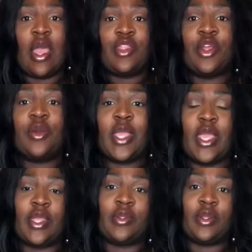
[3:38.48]
they're
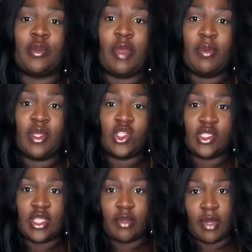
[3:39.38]
okay. Maybe it's
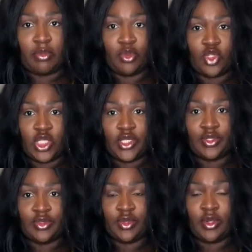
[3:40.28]
just like my
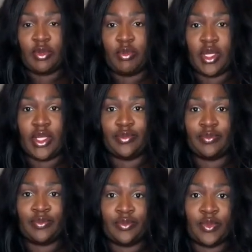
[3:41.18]
pooji, but
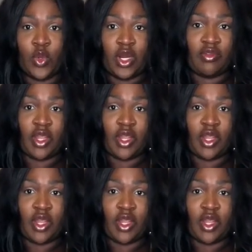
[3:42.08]
whatever.